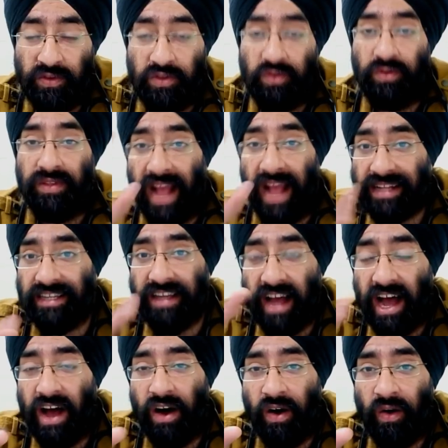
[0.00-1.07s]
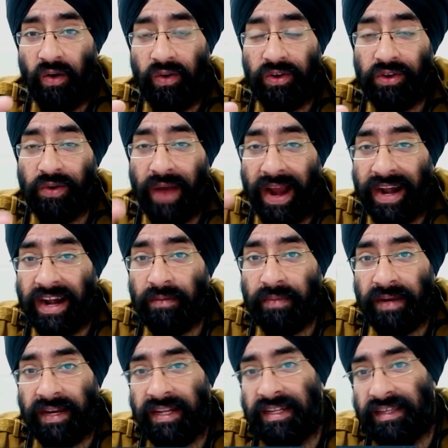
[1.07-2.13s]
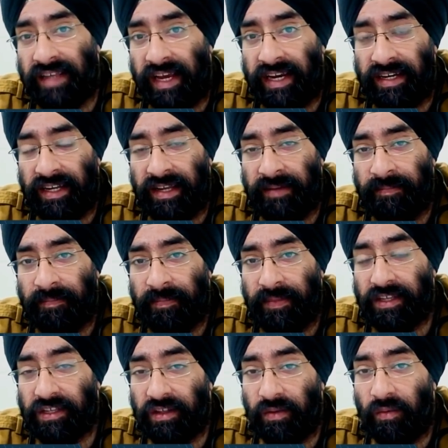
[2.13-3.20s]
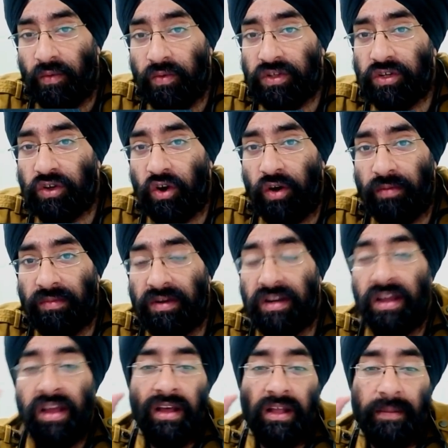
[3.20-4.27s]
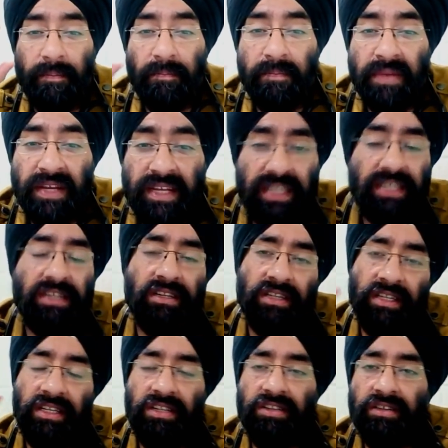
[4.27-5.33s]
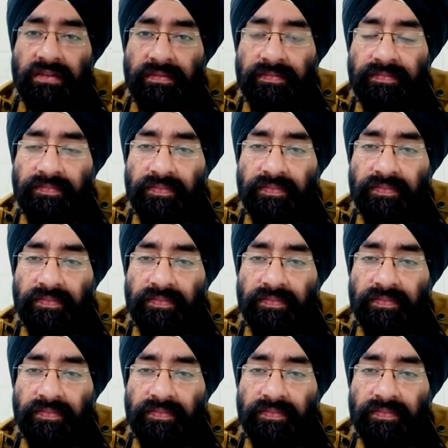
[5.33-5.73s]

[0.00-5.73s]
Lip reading: So that's how you end up in anxiety. This is the most common, the biggest reason.